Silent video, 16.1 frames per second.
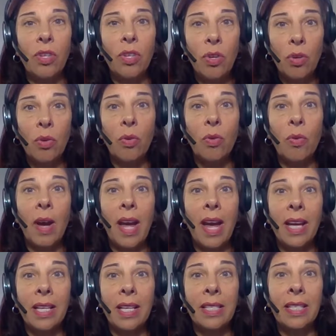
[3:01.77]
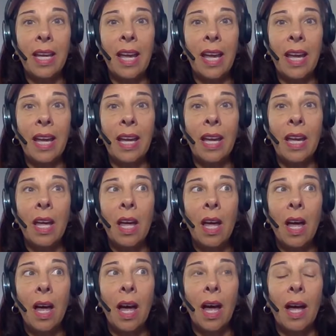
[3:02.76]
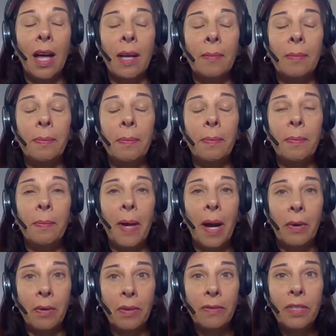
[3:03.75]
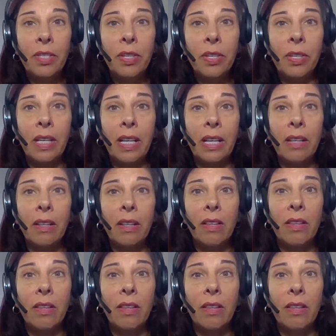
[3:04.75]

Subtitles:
you as a power of attorney